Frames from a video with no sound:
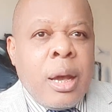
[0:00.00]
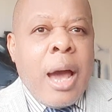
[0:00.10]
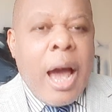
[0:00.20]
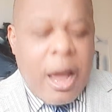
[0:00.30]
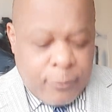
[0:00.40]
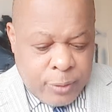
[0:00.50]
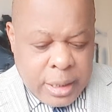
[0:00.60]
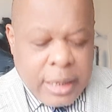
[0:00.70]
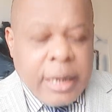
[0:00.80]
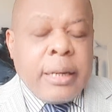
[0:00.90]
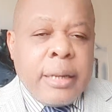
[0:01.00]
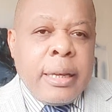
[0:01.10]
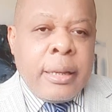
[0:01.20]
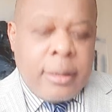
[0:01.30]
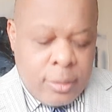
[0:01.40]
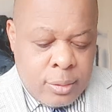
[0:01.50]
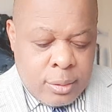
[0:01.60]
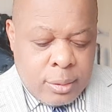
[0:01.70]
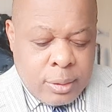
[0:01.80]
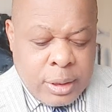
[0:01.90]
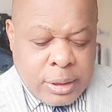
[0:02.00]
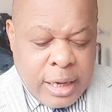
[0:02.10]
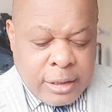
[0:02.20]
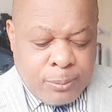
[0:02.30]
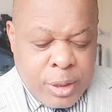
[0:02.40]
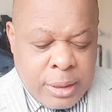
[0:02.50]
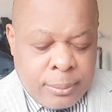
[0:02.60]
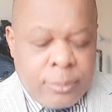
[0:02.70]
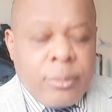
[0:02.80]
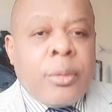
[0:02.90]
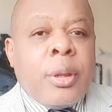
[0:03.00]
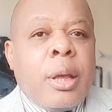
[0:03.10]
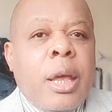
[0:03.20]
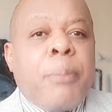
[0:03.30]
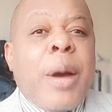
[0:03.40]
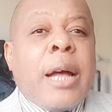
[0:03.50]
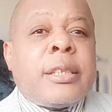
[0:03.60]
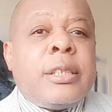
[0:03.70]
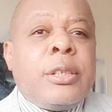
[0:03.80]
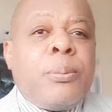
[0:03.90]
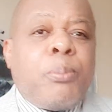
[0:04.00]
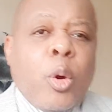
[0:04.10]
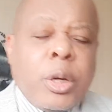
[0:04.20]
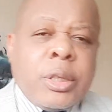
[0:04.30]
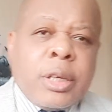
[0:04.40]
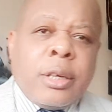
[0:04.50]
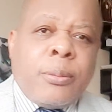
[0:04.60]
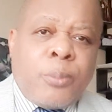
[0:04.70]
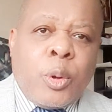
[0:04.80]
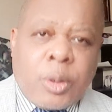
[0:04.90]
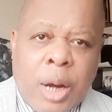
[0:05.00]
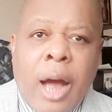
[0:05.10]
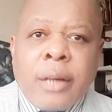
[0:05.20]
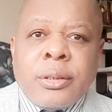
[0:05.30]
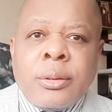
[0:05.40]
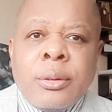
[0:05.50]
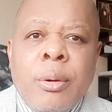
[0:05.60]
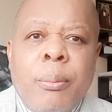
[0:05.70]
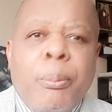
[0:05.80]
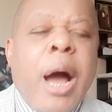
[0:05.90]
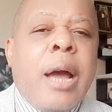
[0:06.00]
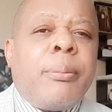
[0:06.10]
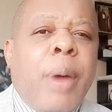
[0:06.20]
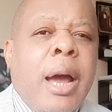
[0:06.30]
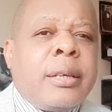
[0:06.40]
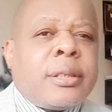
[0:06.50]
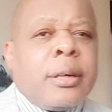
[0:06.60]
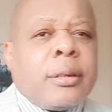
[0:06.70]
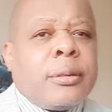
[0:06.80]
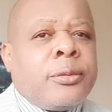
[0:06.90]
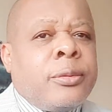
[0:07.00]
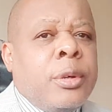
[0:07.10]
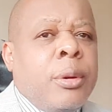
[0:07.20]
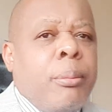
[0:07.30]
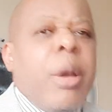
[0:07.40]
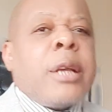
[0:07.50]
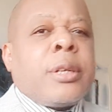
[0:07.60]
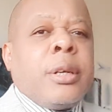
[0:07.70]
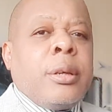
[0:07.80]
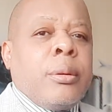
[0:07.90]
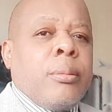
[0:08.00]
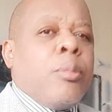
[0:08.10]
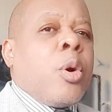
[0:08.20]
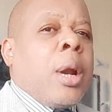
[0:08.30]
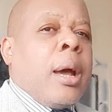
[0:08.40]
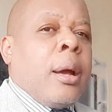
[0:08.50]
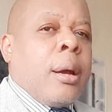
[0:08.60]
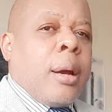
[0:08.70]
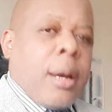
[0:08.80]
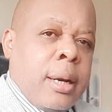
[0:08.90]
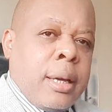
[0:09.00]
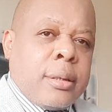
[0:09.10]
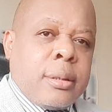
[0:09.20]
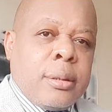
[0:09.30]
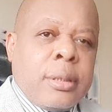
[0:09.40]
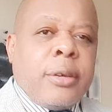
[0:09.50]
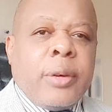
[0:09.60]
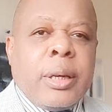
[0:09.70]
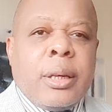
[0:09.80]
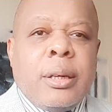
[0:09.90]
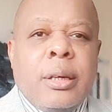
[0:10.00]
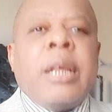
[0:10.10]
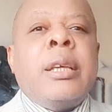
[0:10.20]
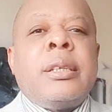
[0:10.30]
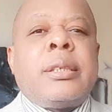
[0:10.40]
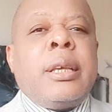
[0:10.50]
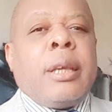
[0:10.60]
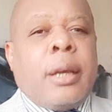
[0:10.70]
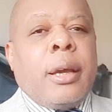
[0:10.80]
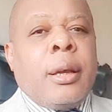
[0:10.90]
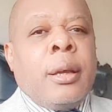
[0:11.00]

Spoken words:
Have a great day. This has been a party political broadcast by myself, Maitre Mola Alex Ndive Lee Singer,